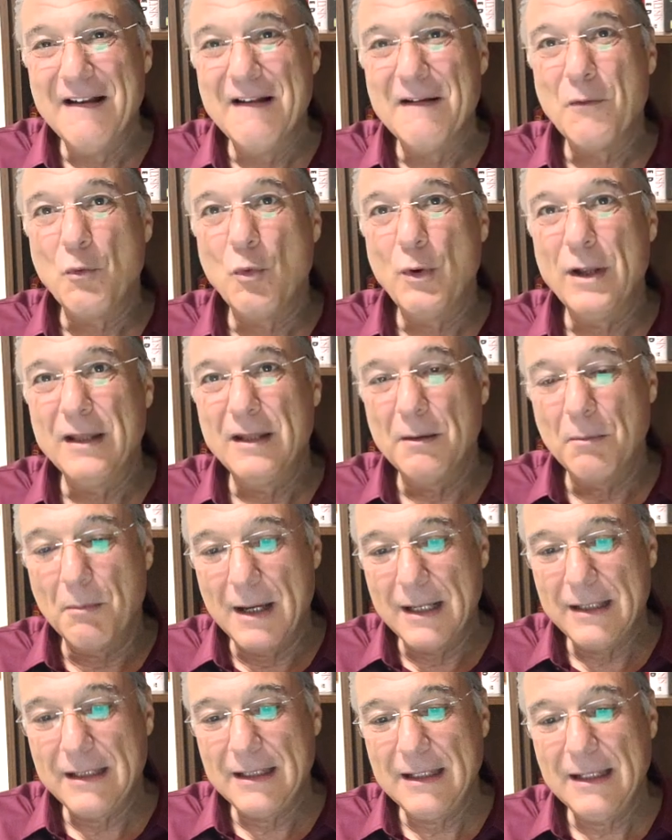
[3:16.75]
when the
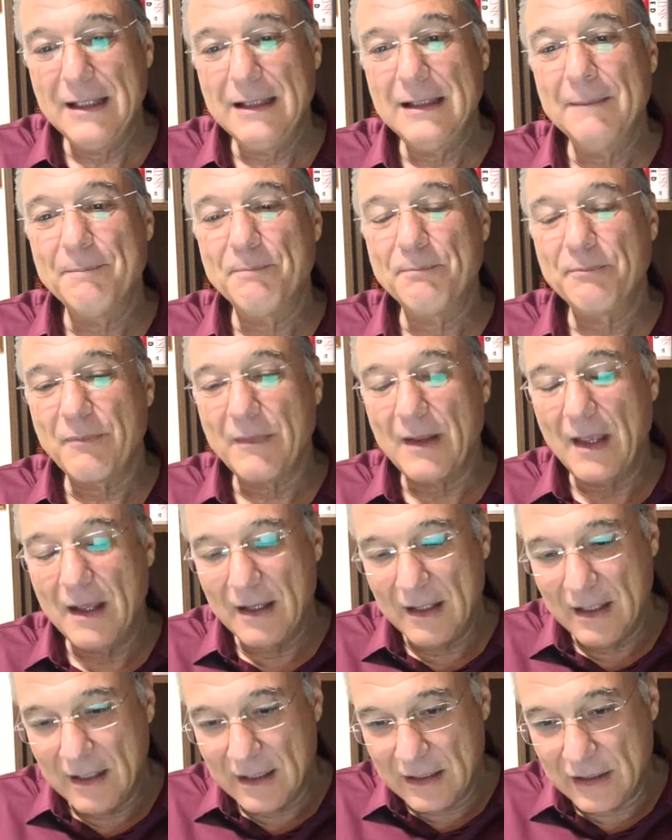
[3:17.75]
market
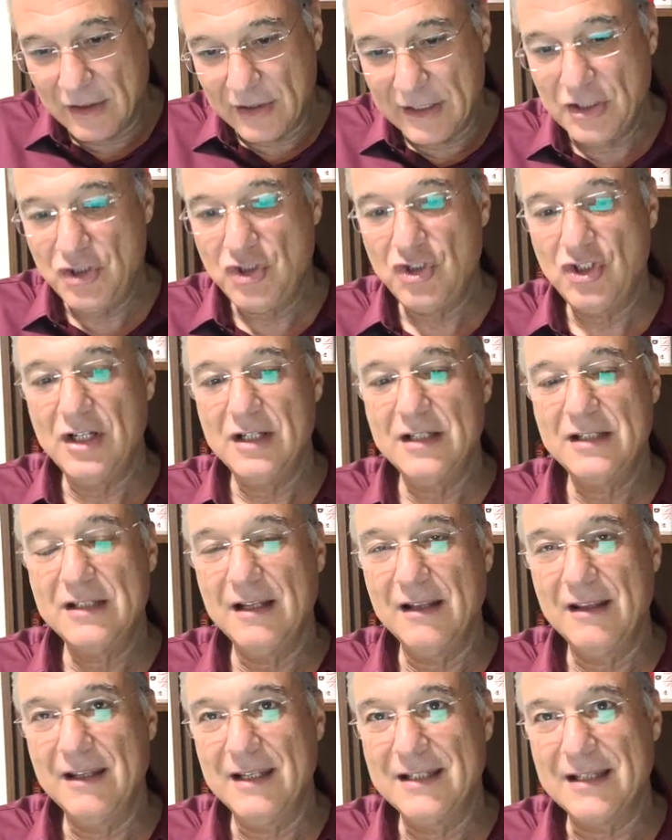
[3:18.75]
reaches
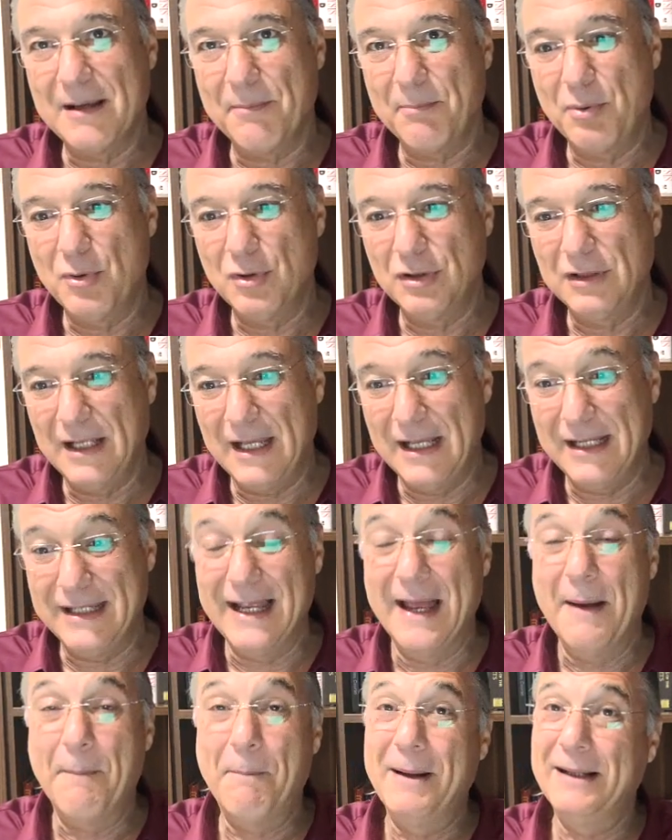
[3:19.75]
the support
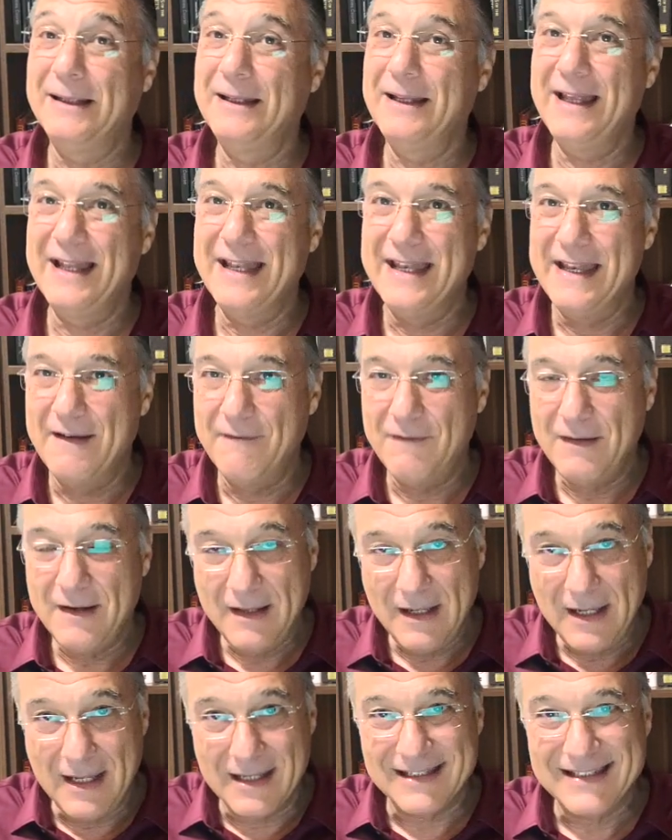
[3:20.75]
area. But
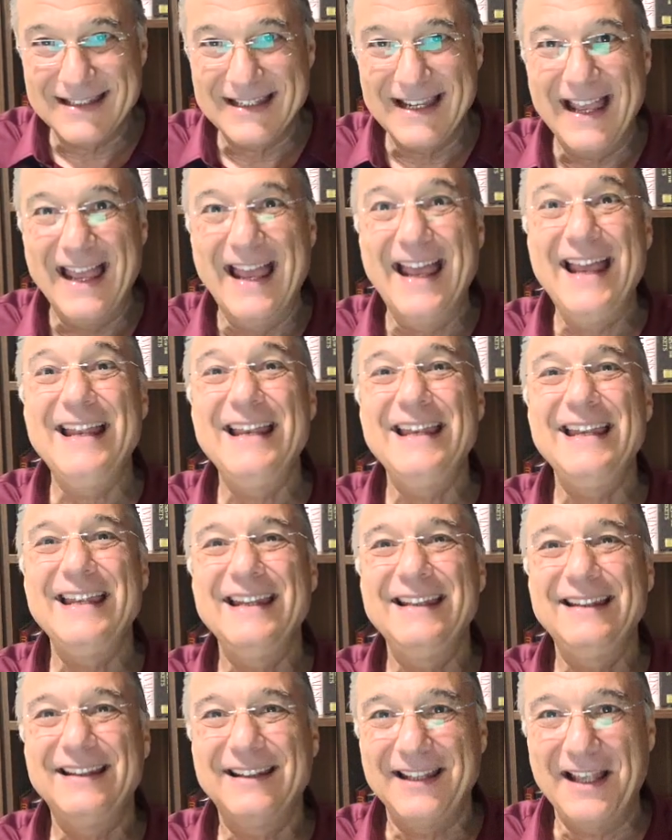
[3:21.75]
nevertheless,
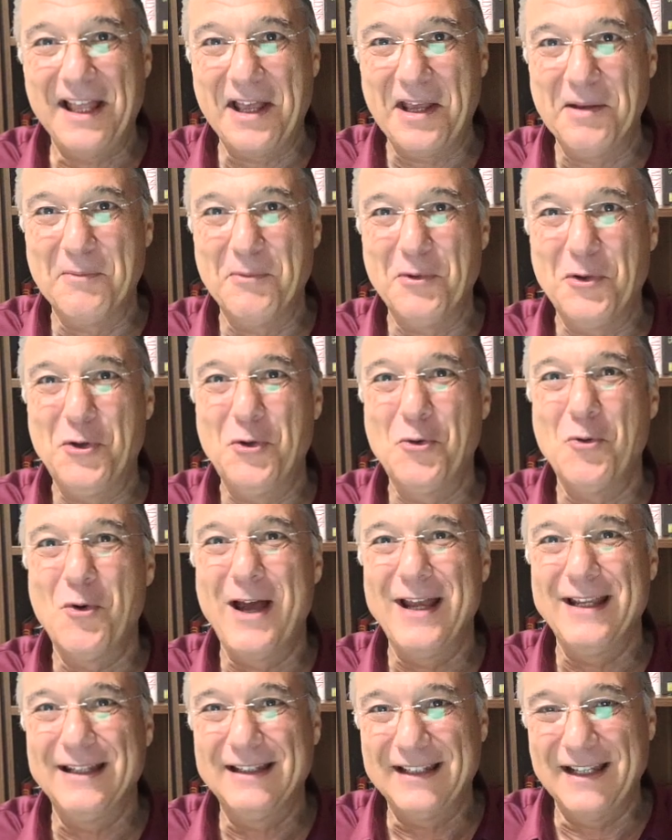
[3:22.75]
anytime you
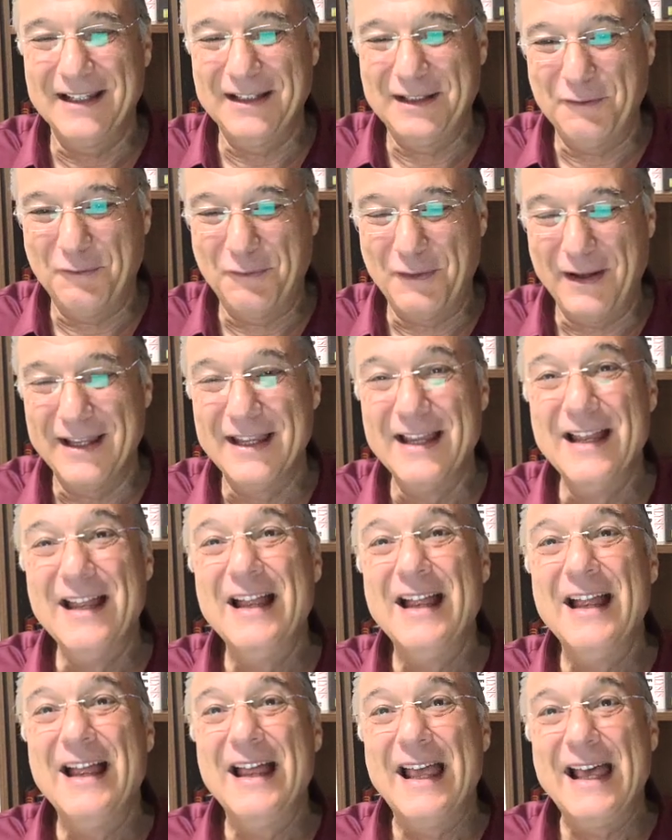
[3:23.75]
identify
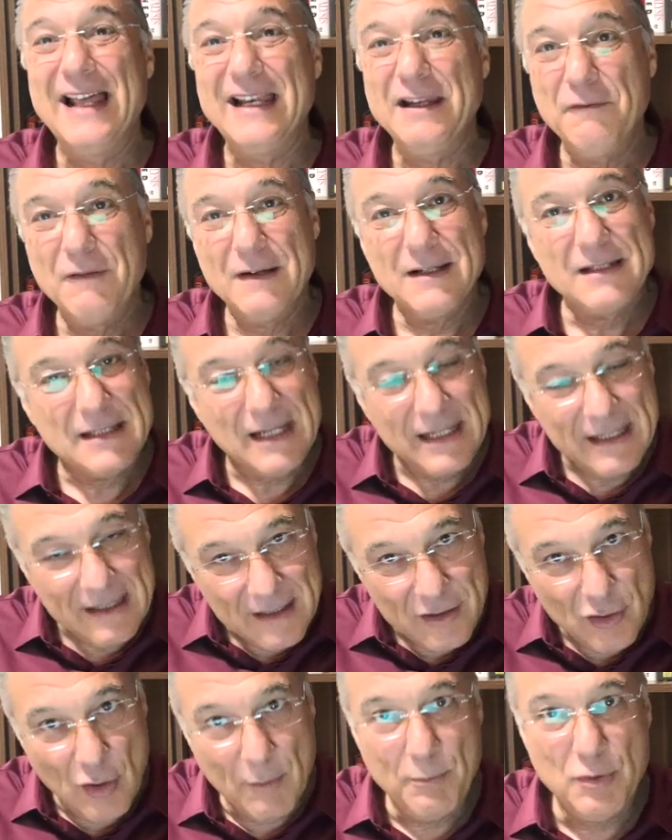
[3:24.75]
a reversal in
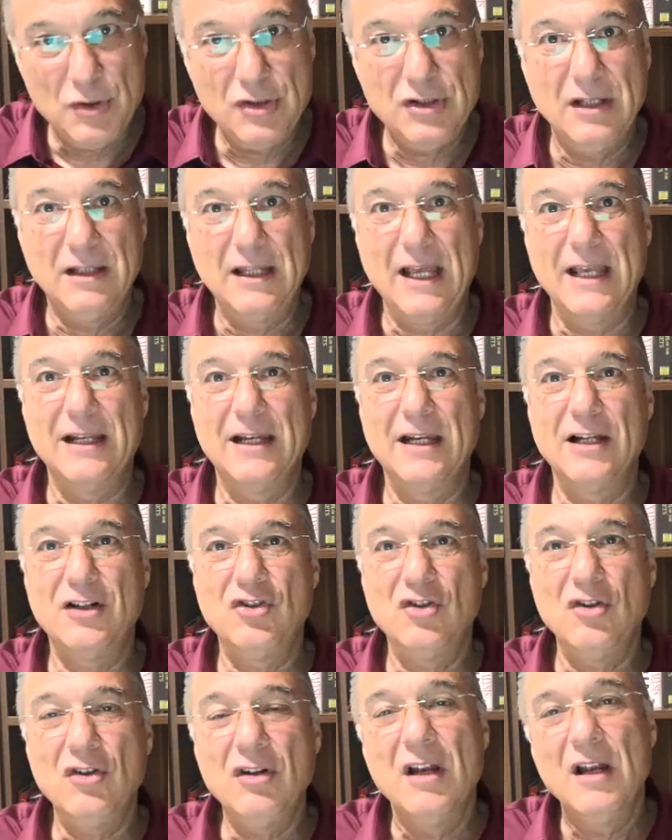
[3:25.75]
the opposite
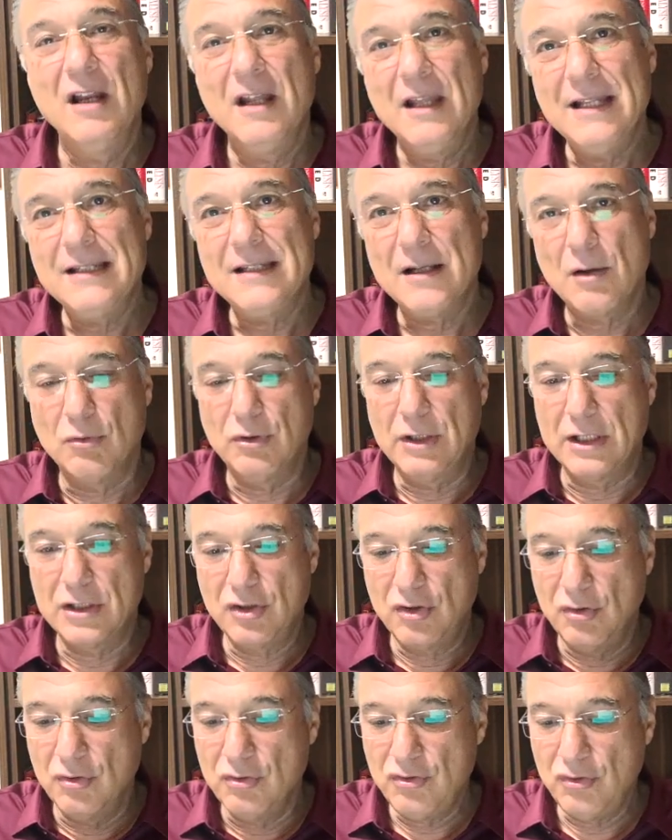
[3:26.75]
direction, it's a good
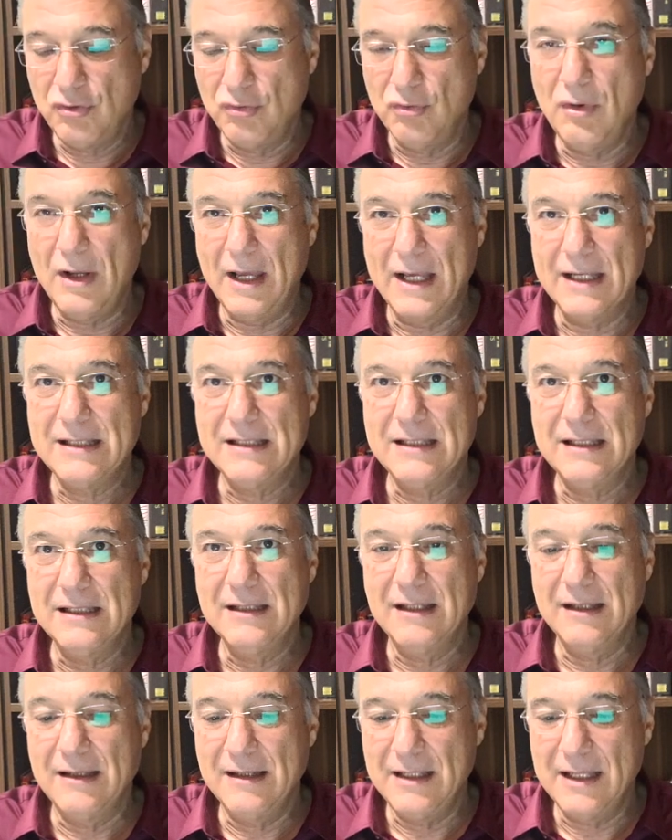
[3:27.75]
excuse to exit
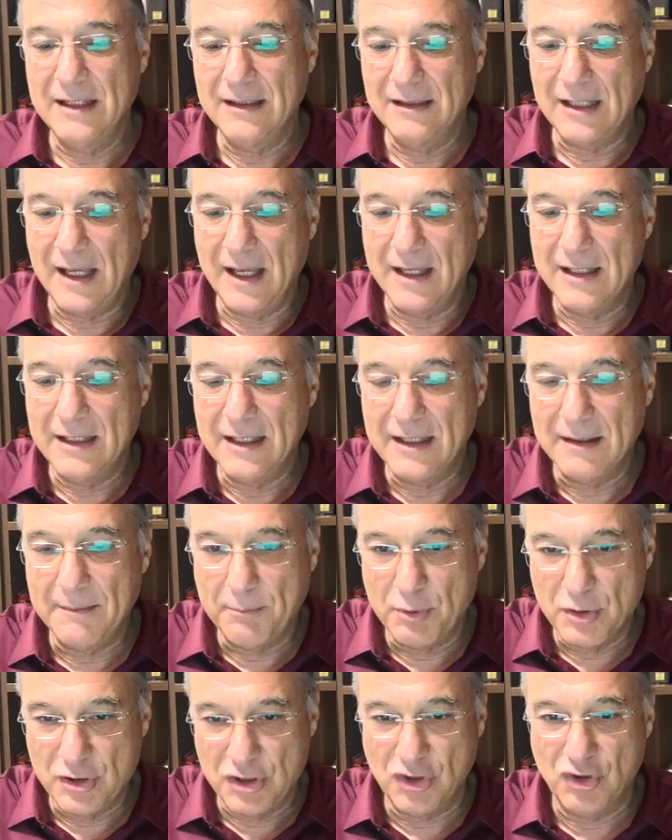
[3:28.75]
the entire
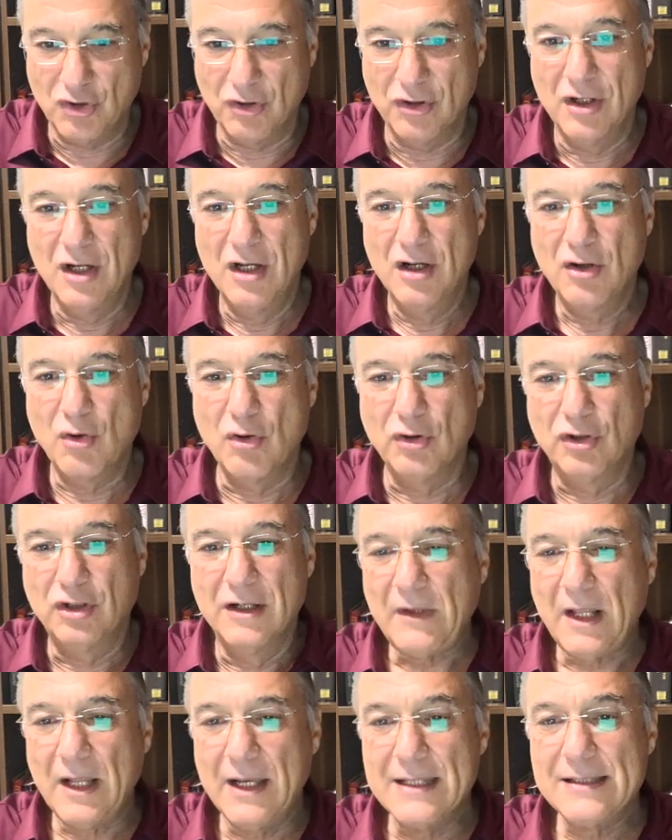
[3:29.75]
position. Good,
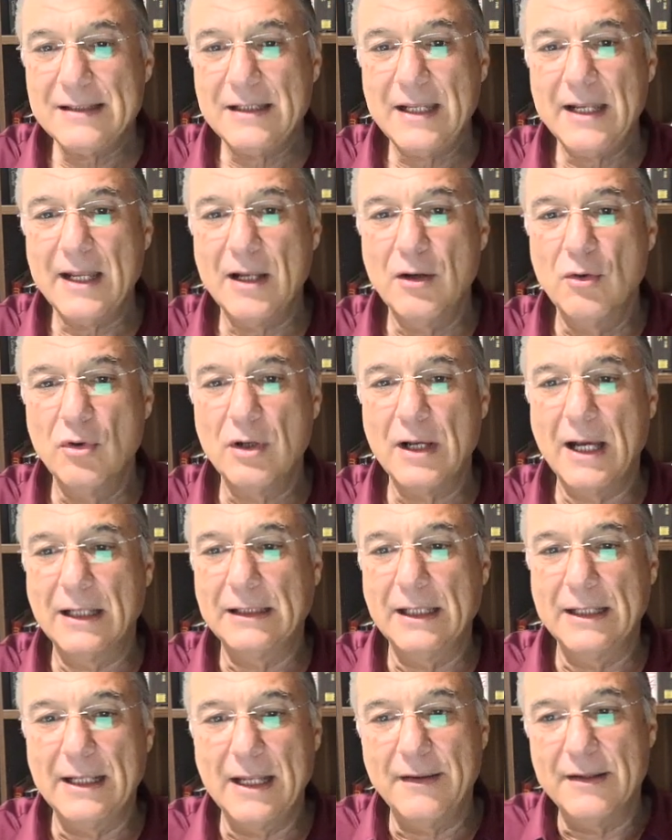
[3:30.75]
let's take a look at
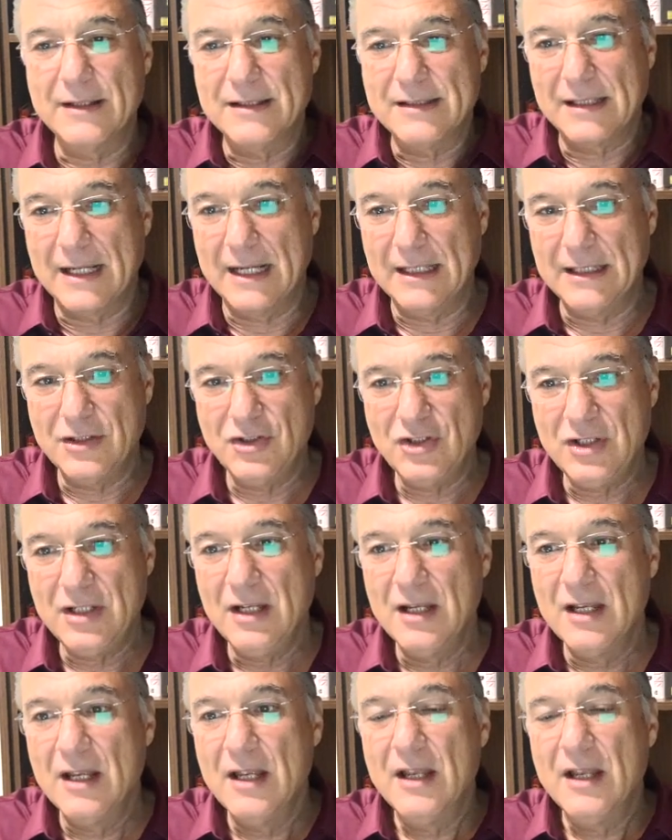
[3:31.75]
another strategy.